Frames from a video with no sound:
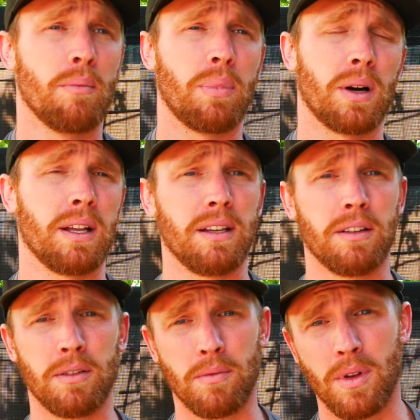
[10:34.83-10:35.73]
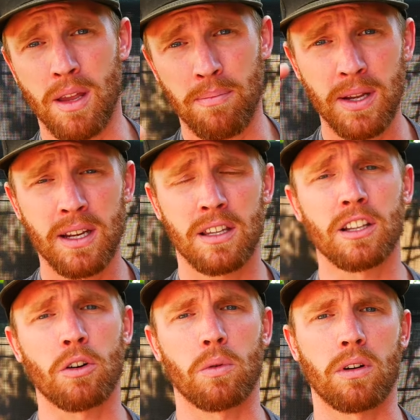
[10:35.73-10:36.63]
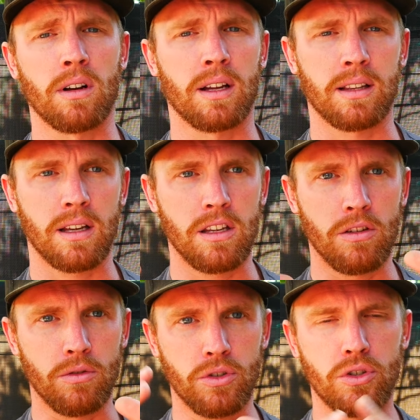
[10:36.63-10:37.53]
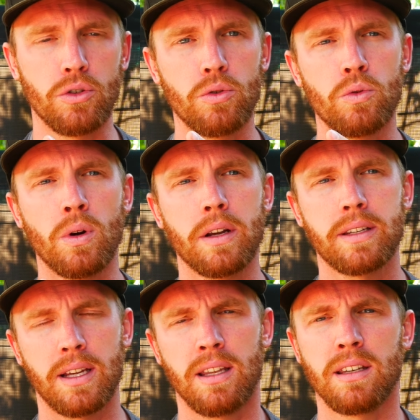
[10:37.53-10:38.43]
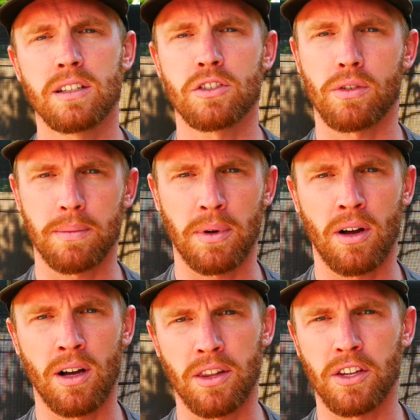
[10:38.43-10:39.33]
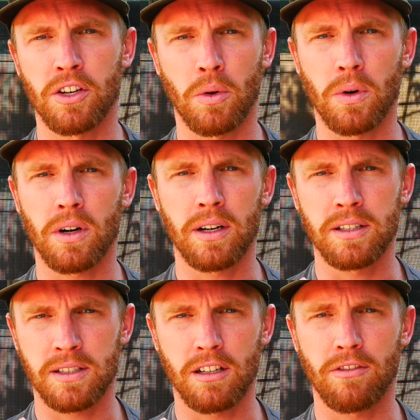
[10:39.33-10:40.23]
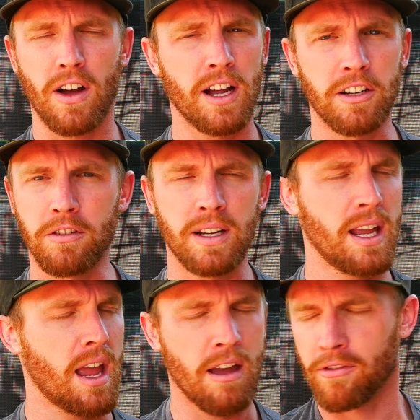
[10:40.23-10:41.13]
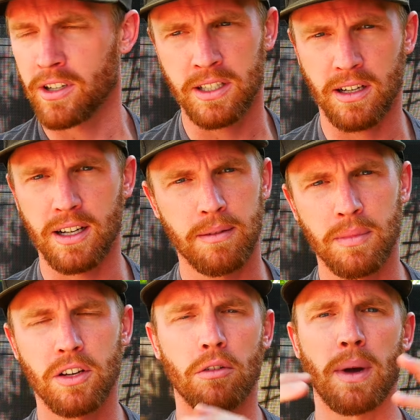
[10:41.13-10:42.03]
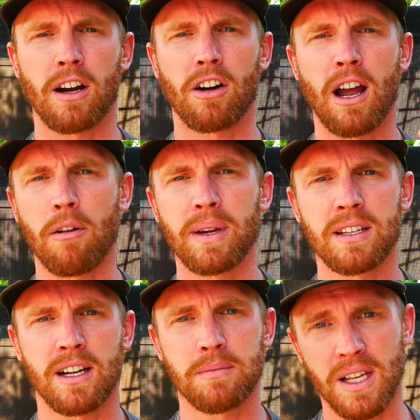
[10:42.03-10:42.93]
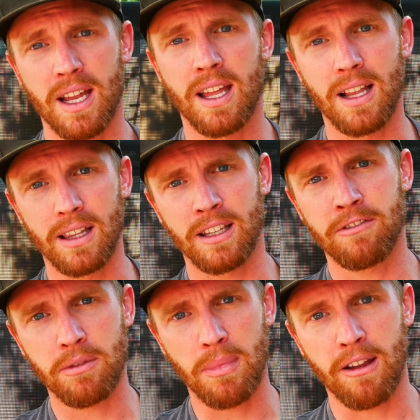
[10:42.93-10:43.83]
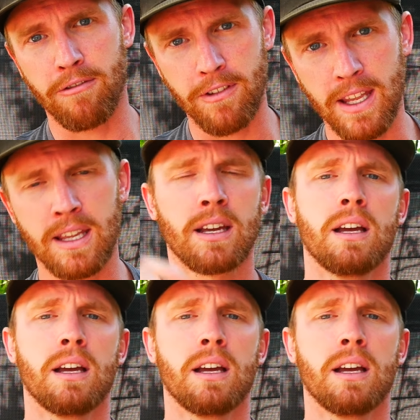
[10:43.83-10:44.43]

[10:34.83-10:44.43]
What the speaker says: but it being in the corner like that, you do tend to trip on the door itself. I do it every time, no matter how many times I lift my feet.